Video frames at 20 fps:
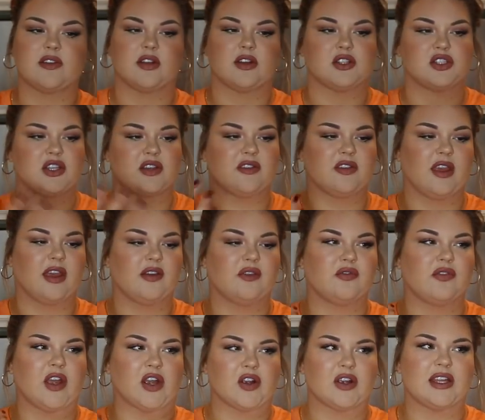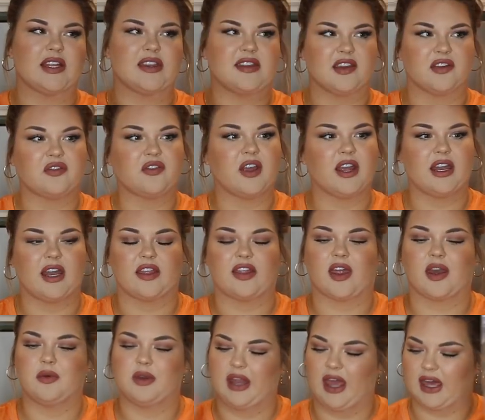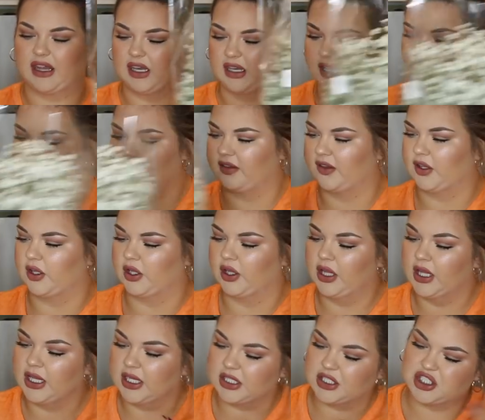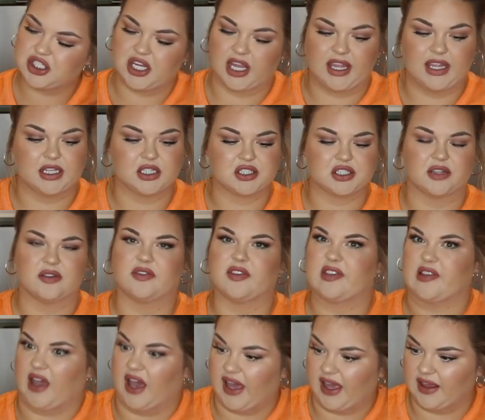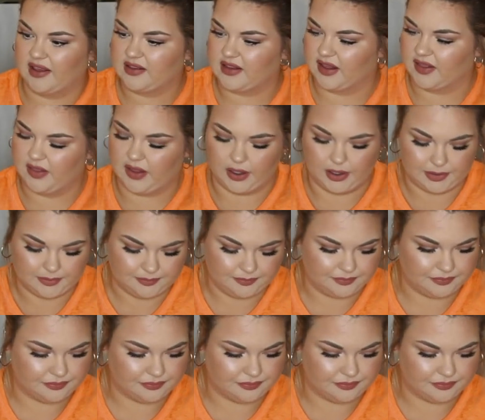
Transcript: They're just like very different and I thought it would add a nice little change of size in there.